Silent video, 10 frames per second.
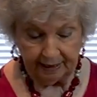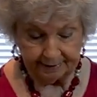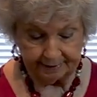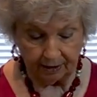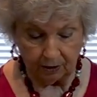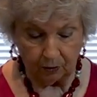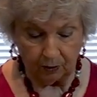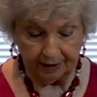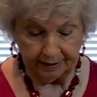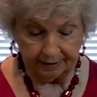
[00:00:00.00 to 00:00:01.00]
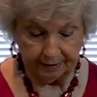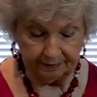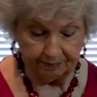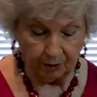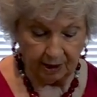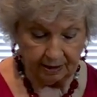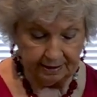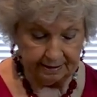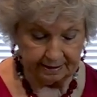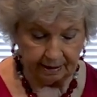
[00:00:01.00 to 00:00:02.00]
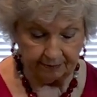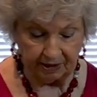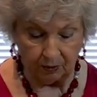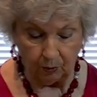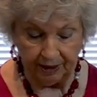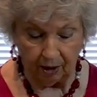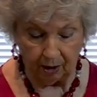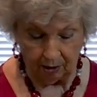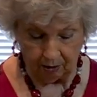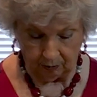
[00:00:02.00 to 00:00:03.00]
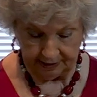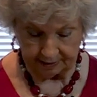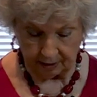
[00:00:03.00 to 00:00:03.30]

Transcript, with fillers: So broccoli is something we always,